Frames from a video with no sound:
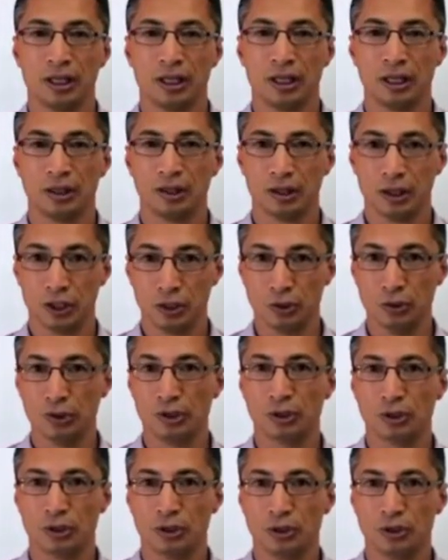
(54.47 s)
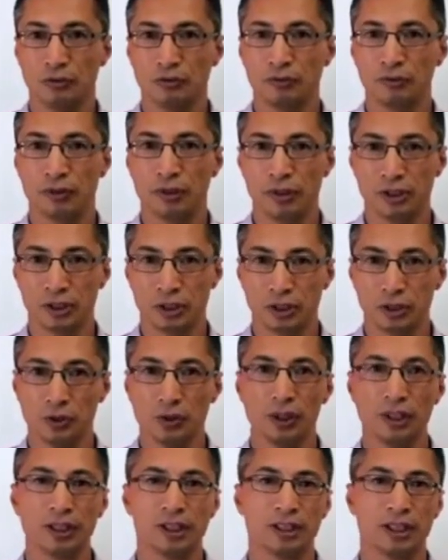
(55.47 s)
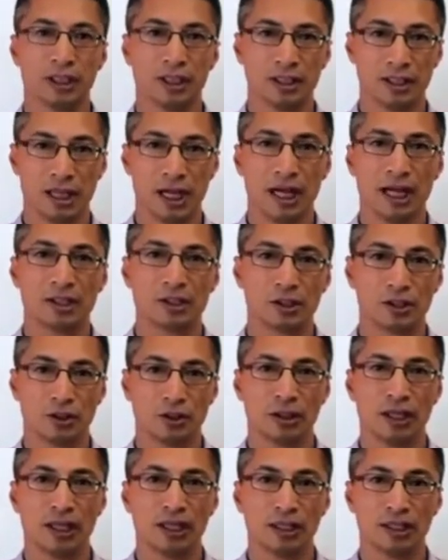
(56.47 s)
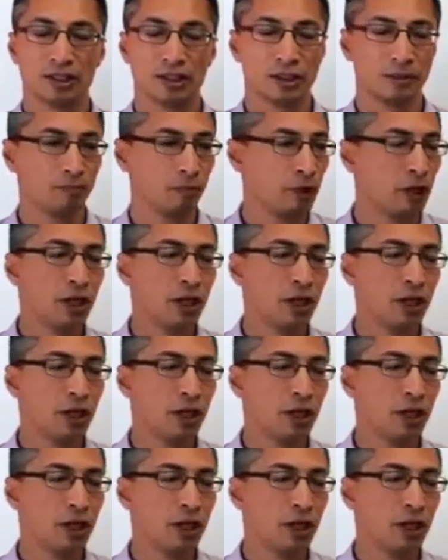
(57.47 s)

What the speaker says: the use of the to-do list and the tasks on that list.